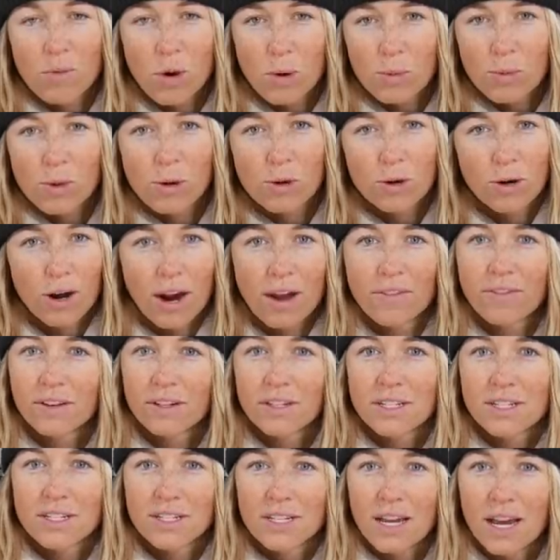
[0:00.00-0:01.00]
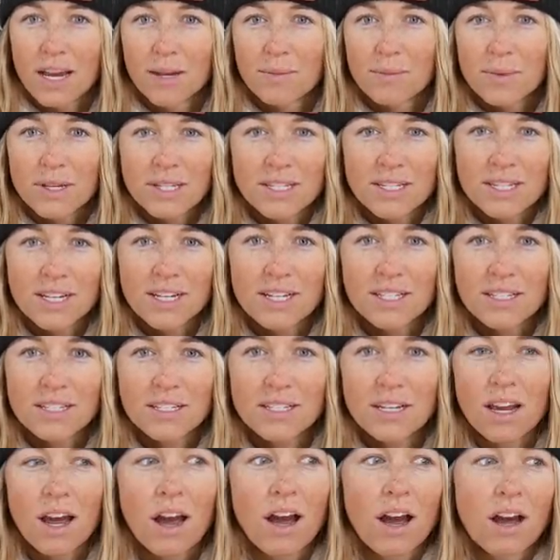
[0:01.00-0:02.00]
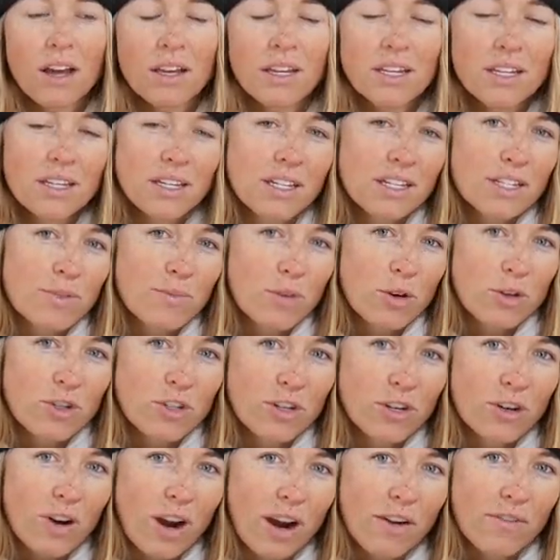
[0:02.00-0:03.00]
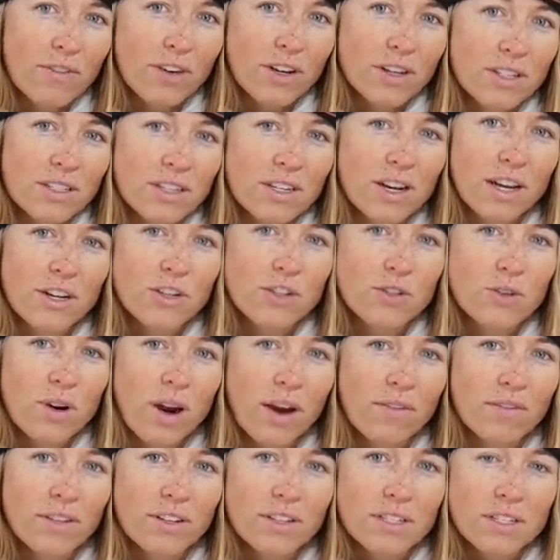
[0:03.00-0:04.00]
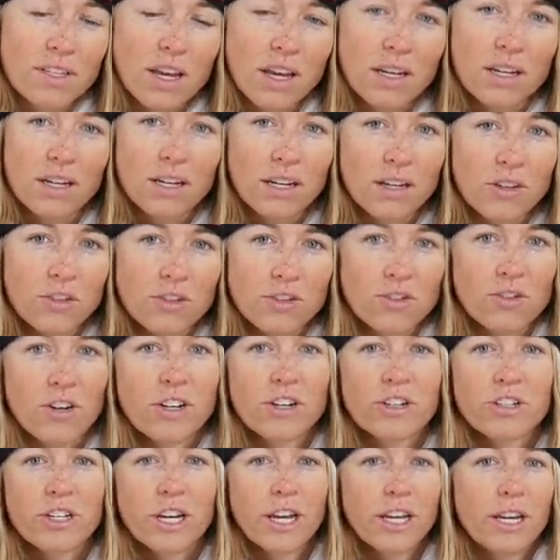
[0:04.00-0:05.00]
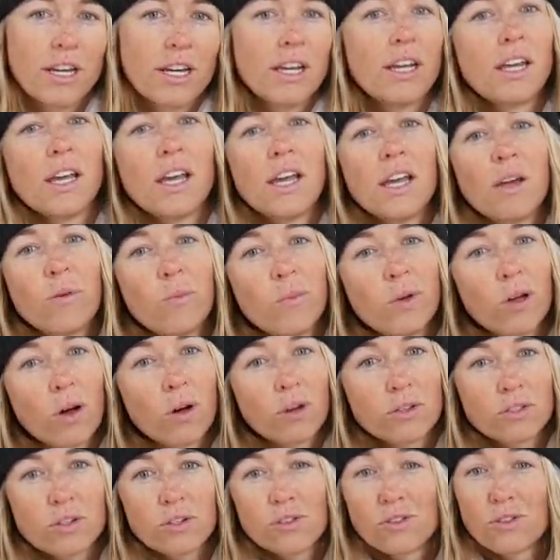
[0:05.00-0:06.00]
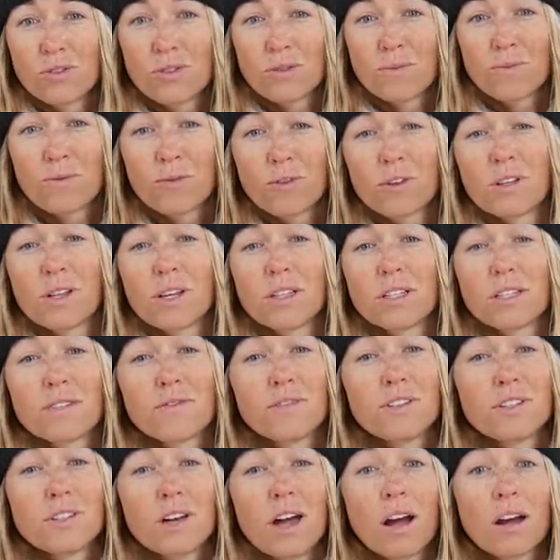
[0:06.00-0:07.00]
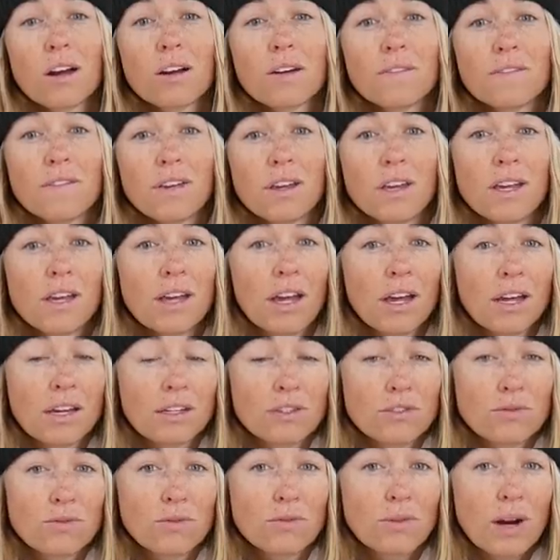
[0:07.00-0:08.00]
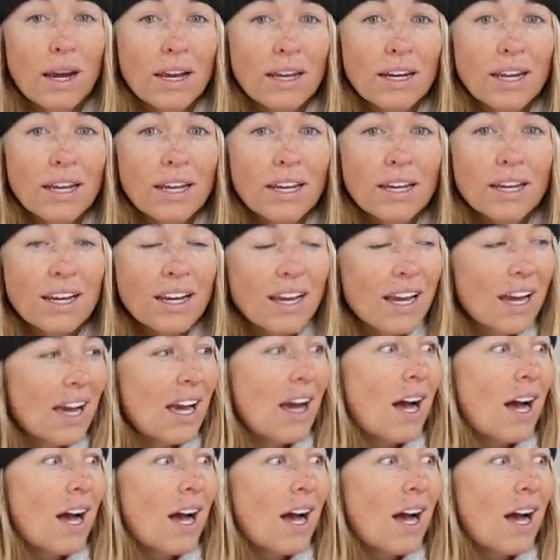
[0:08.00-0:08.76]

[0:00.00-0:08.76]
mobile graphic design business. Uh, he does motion graphics and I do graphic design and illustration. We also do some freelance photography and writing,